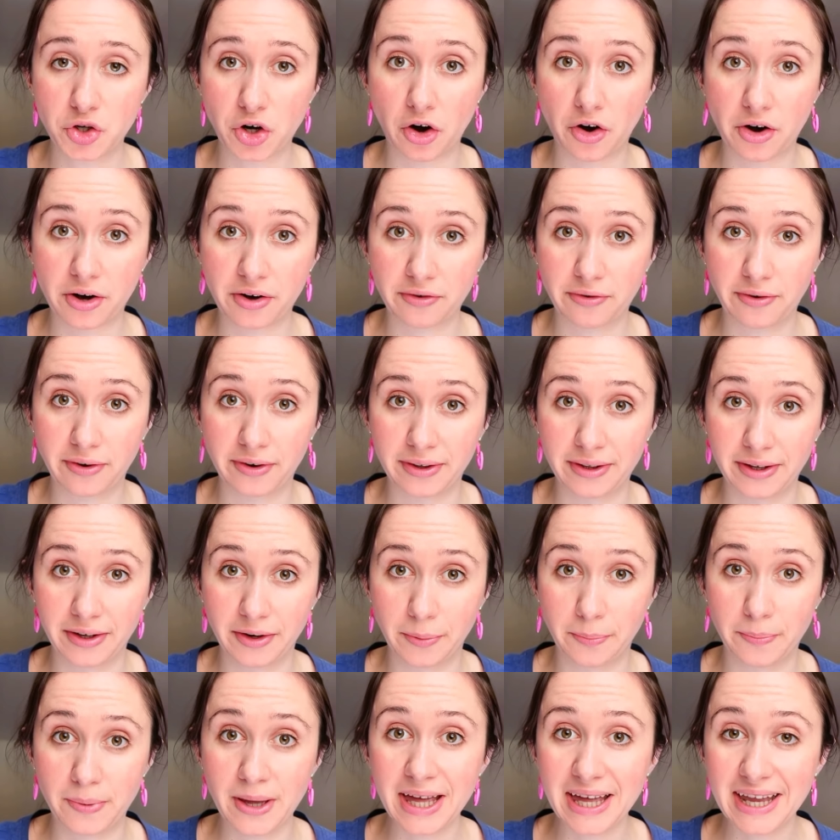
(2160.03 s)
drawing for a
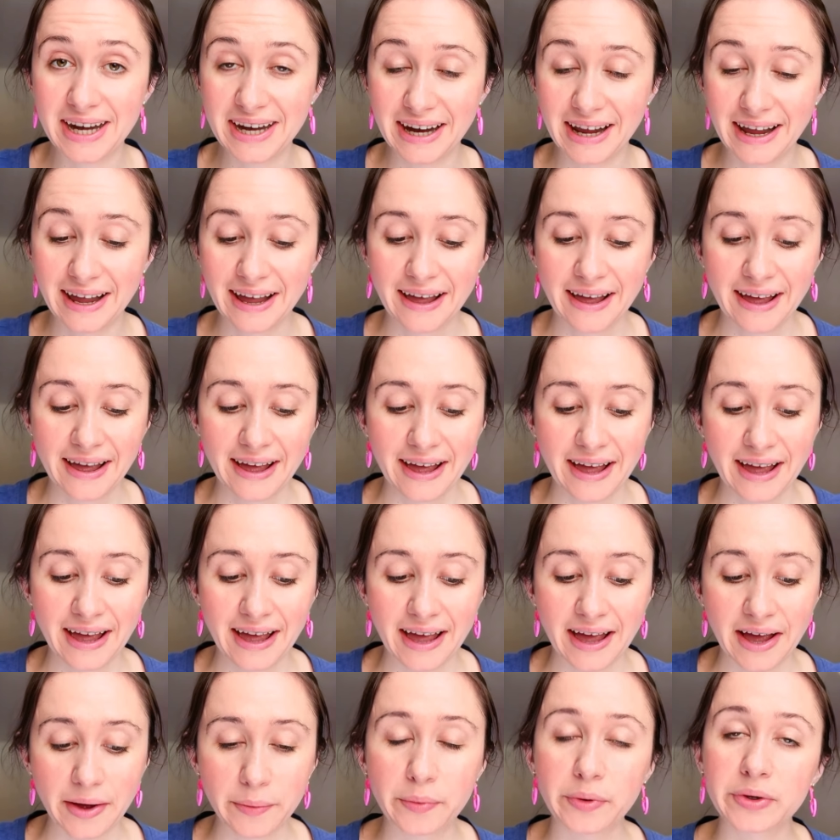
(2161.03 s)
little bit
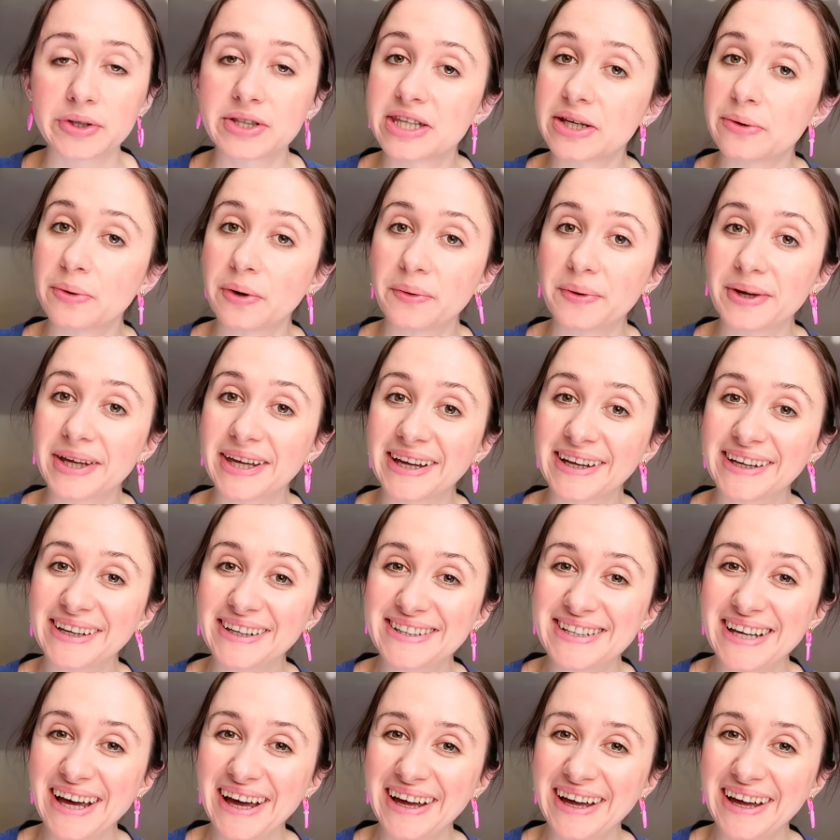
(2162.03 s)
and we'll see what we can get